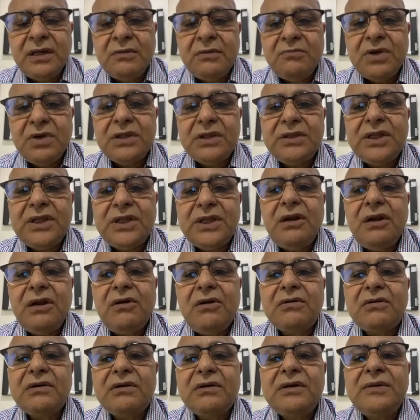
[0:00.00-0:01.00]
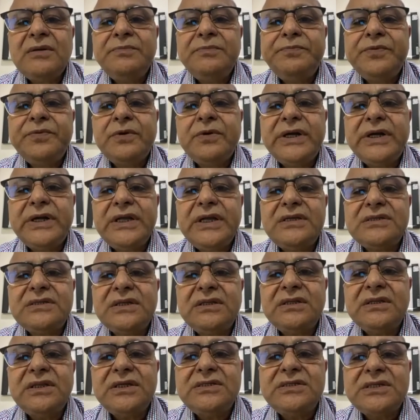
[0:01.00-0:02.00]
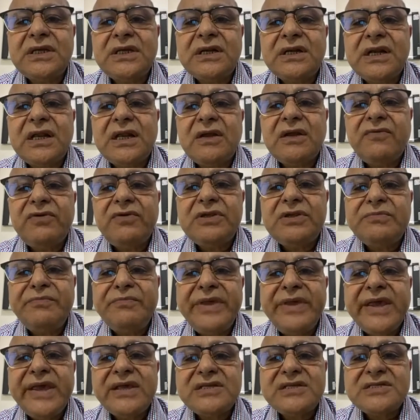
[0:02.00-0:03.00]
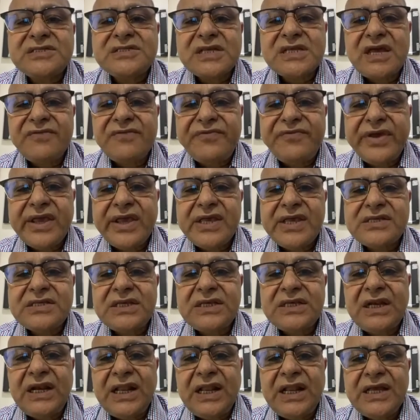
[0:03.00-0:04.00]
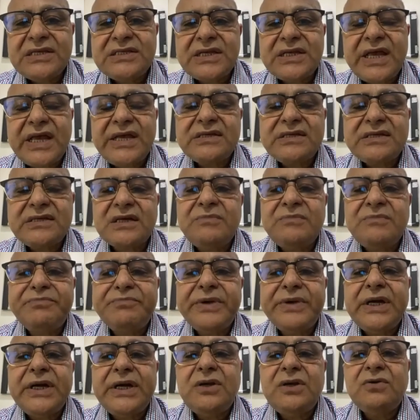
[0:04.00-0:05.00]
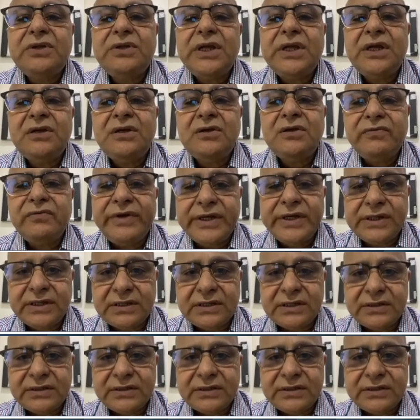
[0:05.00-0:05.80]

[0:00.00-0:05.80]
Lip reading: because there are a lot of impurities in the generic which makes its efficacy less as compared to the innovator.